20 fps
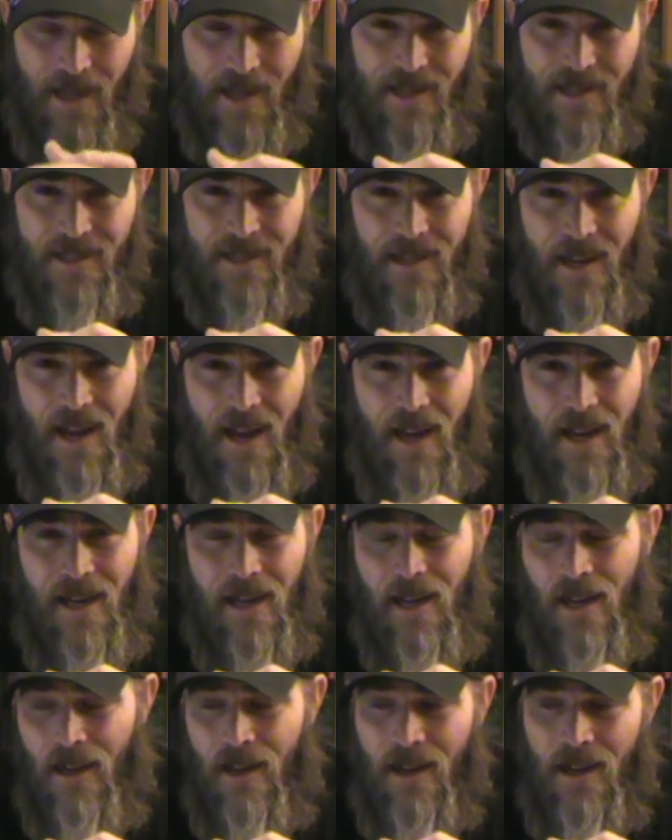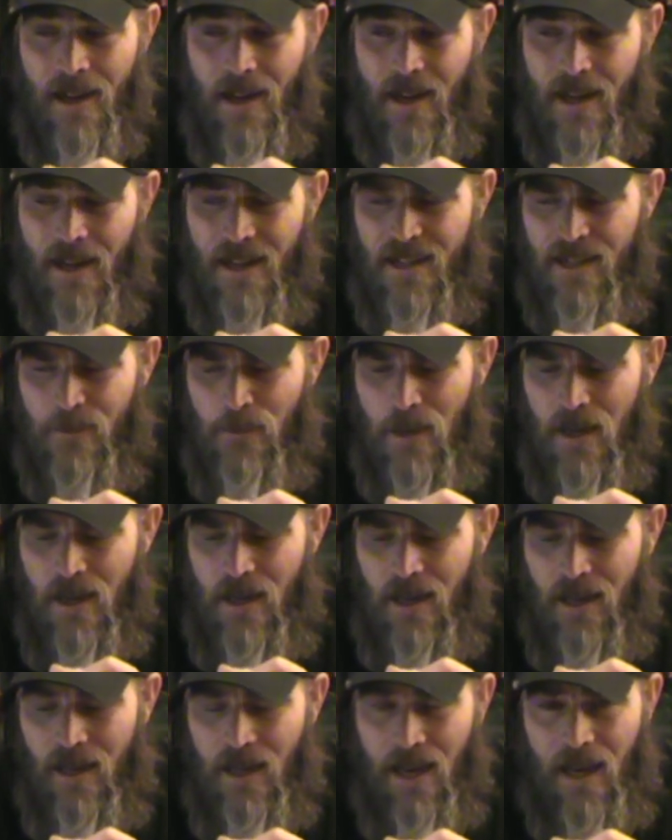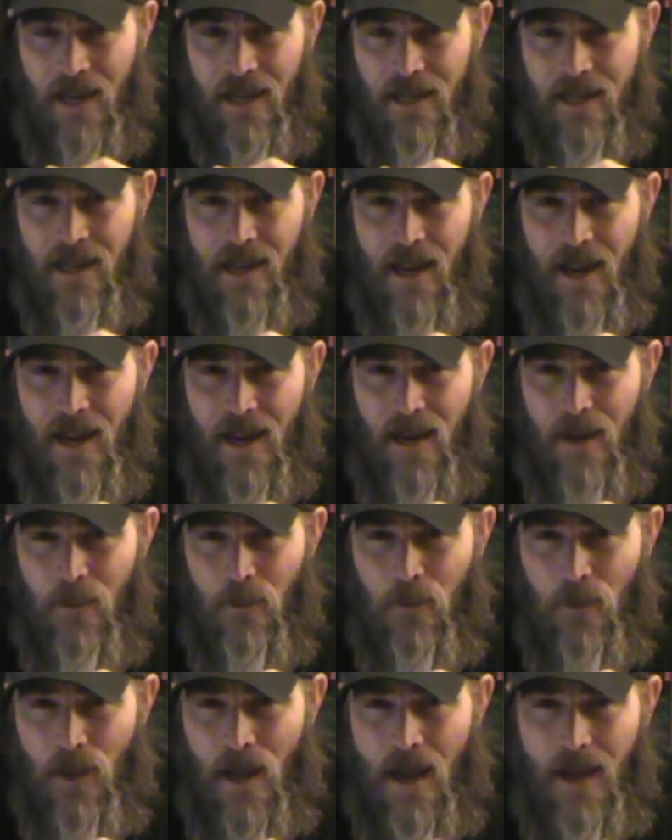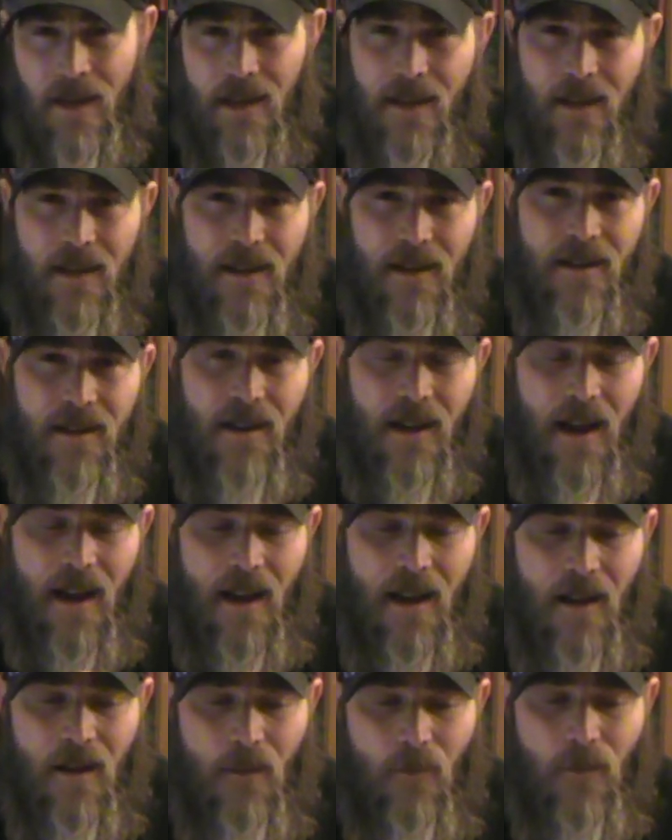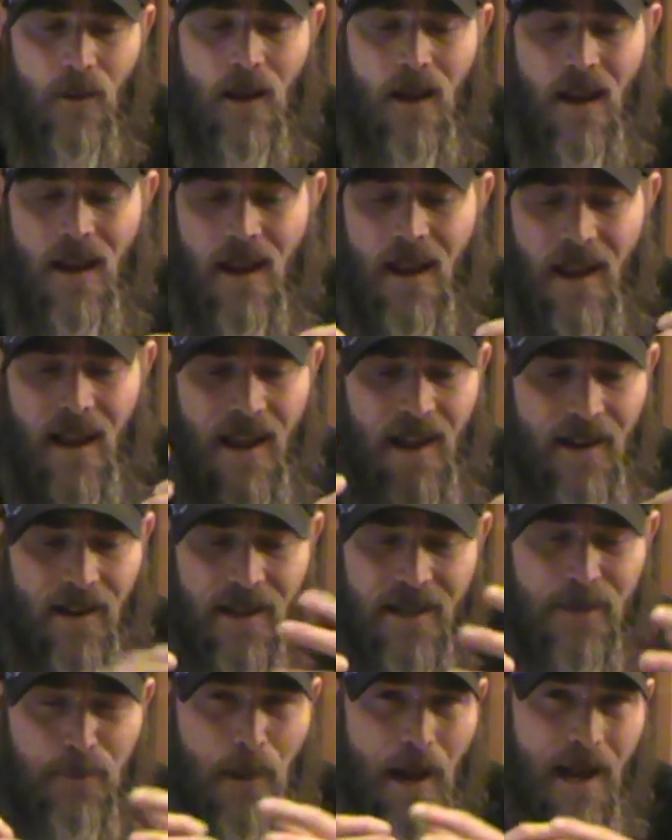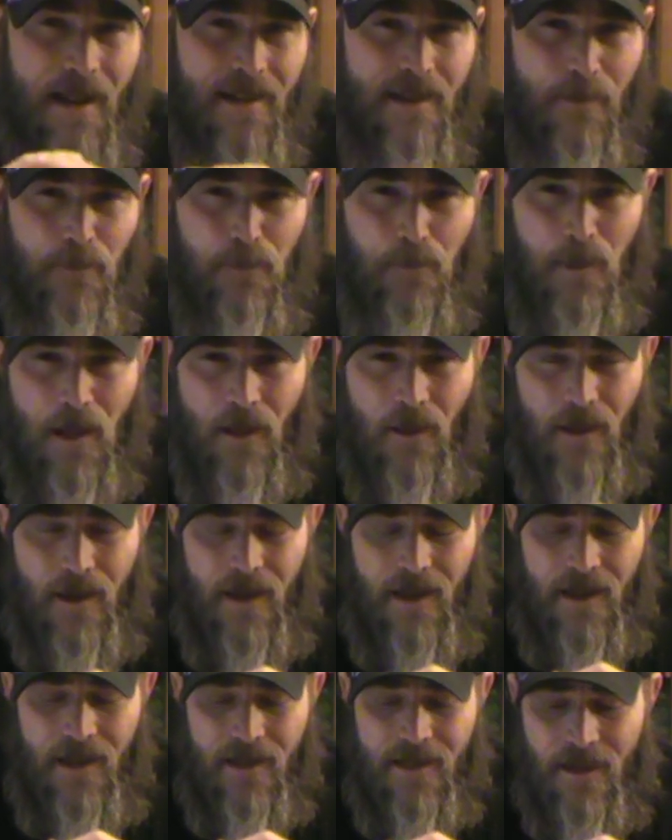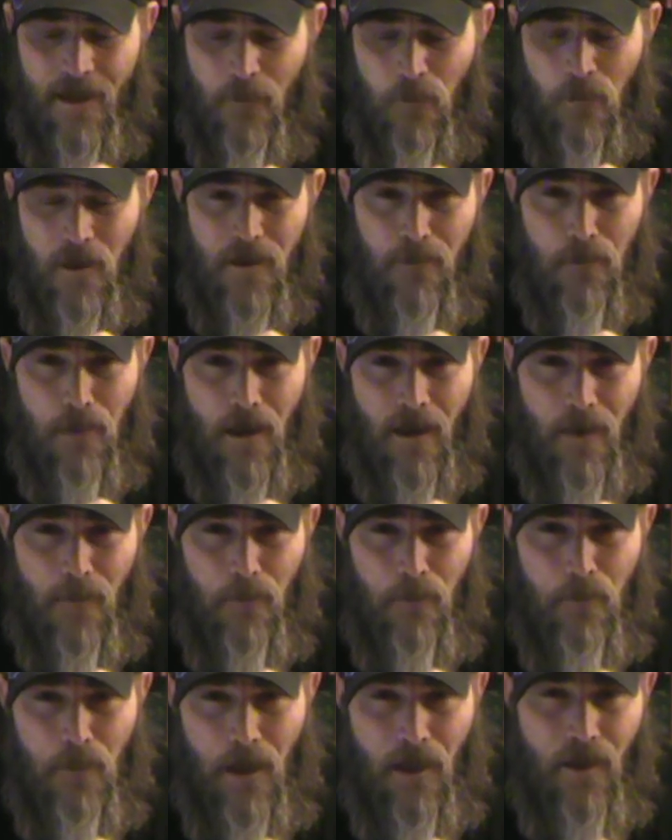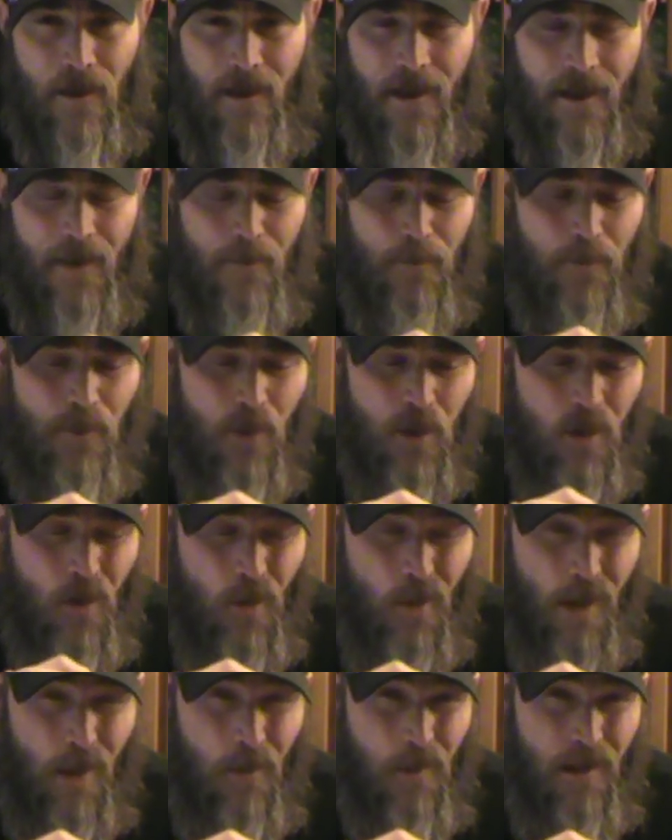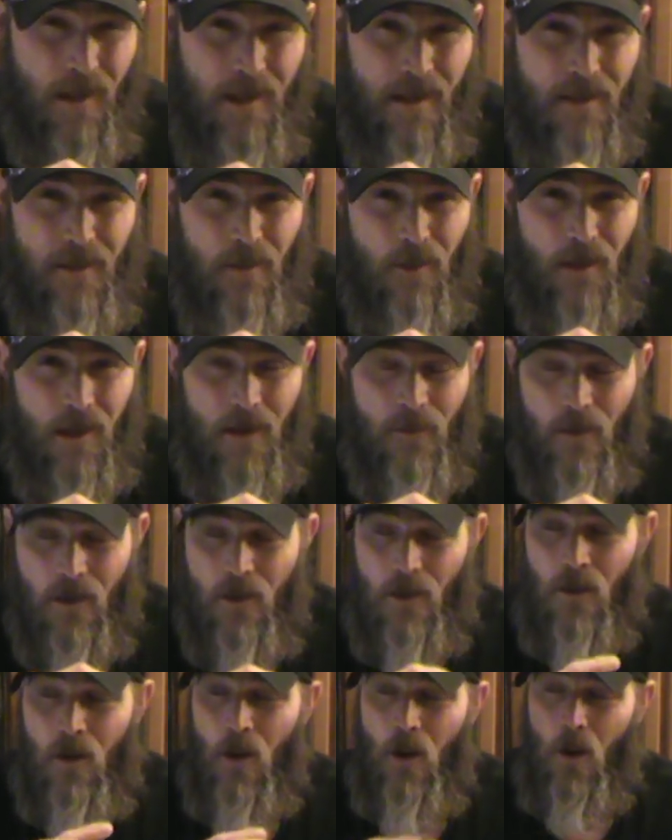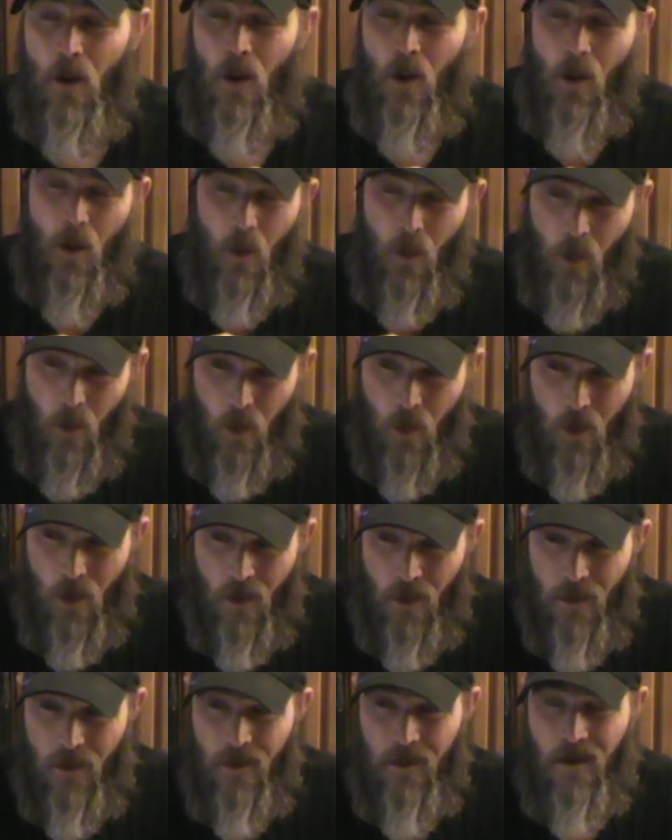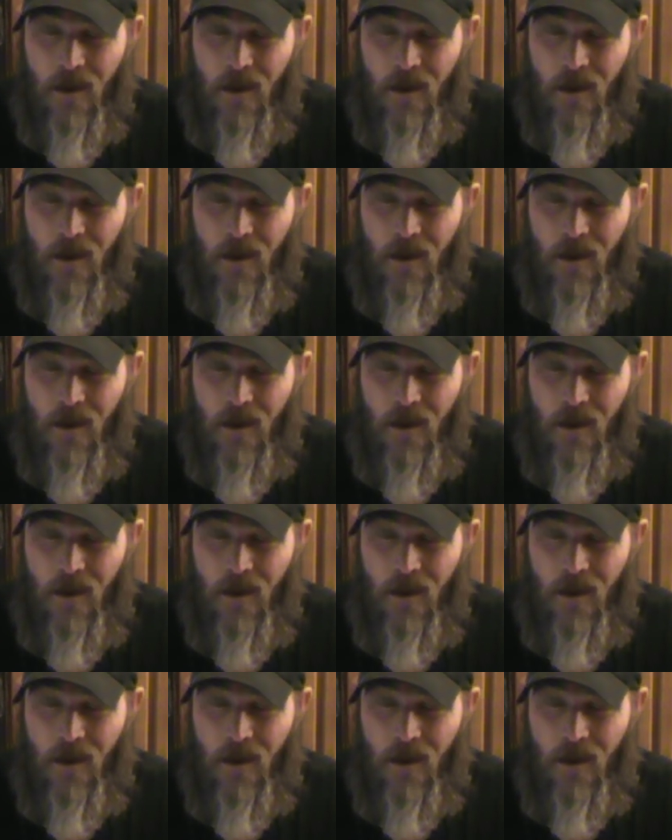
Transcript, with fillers: they say is being a game that can have endless possibilities and replayability? Do they really deliver? Or